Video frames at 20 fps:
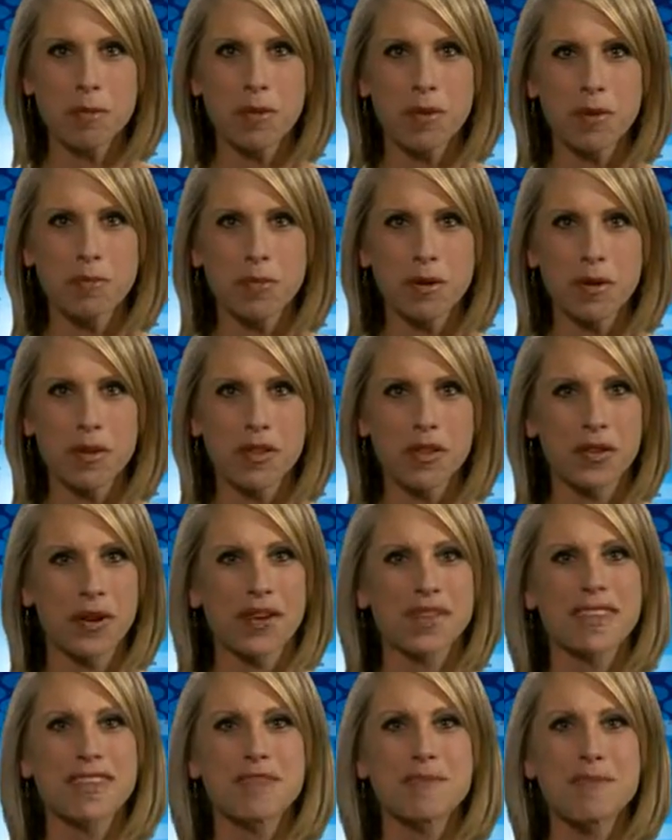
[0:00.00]
people
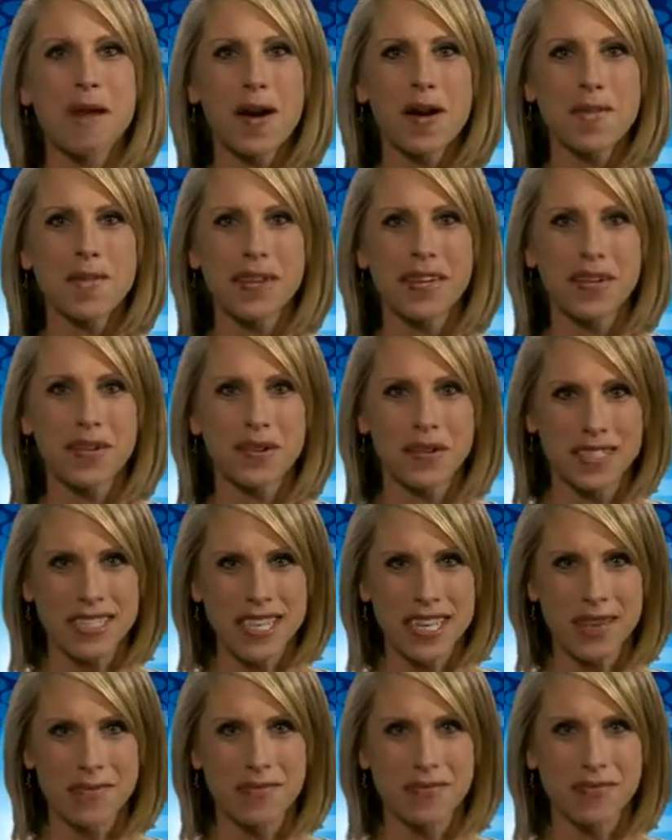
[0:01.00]
throughout the department or
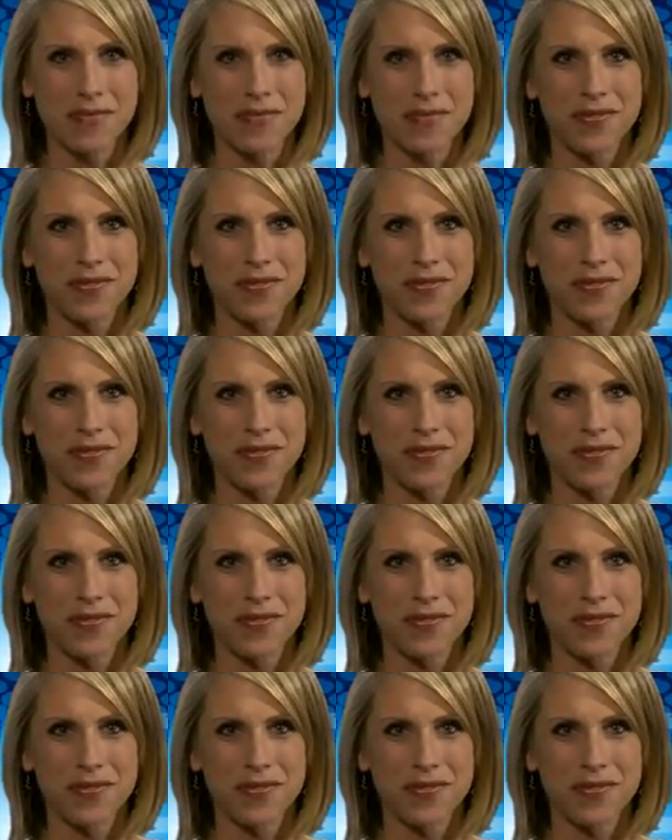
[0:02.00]
team.